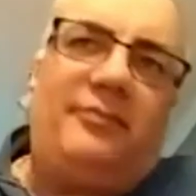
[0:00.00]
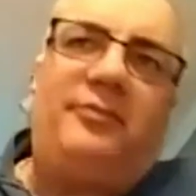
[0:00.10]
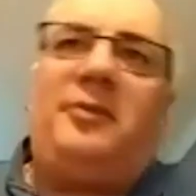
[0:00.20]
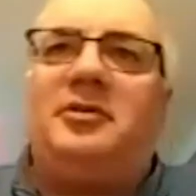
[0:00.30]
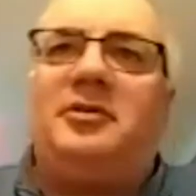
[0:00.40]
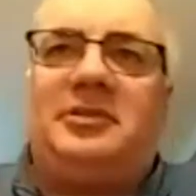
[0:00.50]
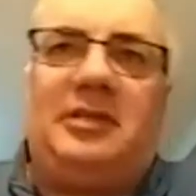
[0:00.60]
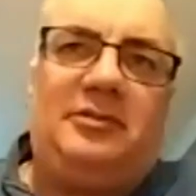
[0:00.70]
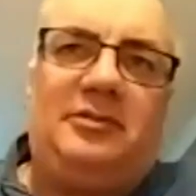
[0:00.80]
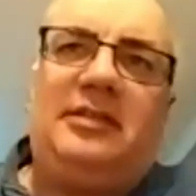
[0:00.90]
people's
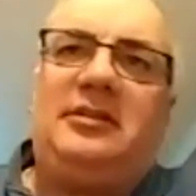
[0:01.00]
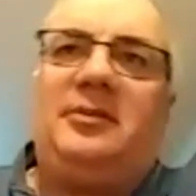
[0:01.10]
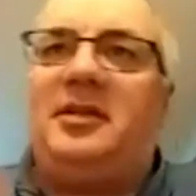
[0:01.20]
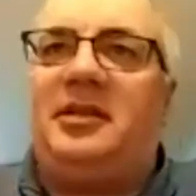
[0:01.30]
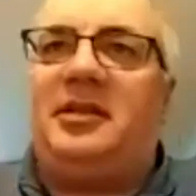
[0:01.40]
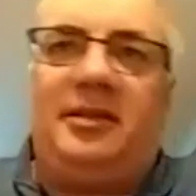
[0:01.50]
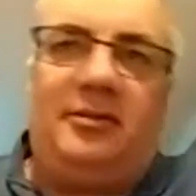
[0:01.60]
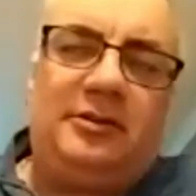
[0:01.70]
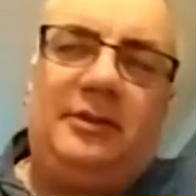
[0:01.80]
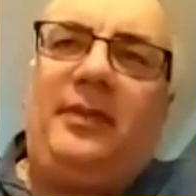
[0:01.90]
outset, the big leaders,
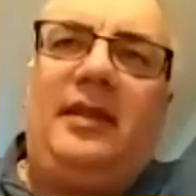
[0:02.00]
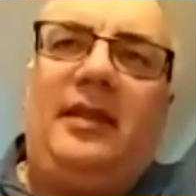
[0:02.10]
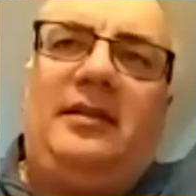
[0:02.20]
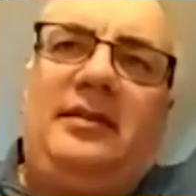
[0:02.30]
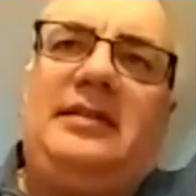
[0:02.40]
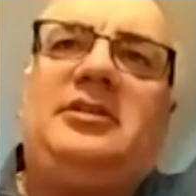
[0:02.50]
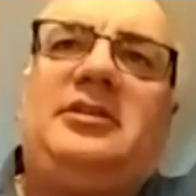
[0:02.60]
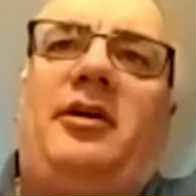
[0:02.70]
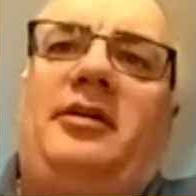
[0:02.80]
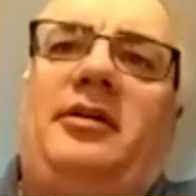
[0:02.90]
they
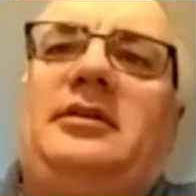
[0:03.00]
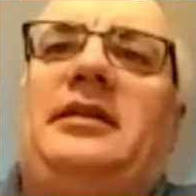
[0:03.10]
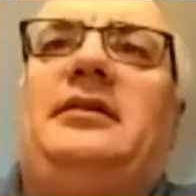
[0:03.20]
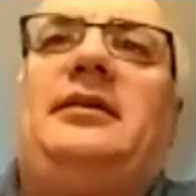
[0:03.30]
saw it, and